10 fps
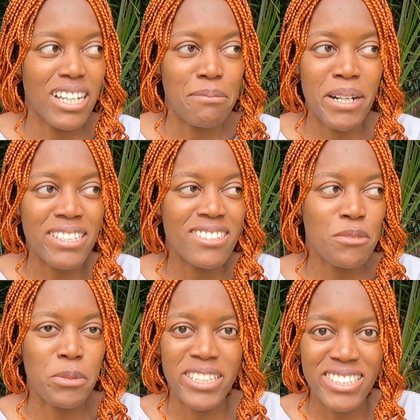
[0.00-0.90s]
Am I
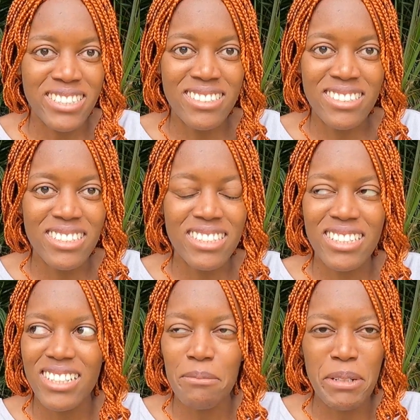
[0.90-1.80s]
just weird?
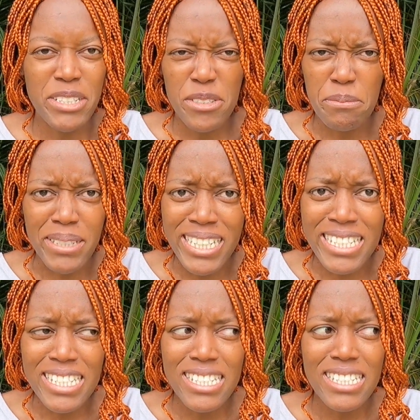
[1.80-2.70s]
Am I too
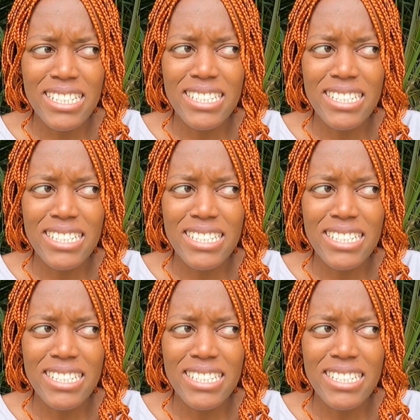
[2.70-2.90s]
much?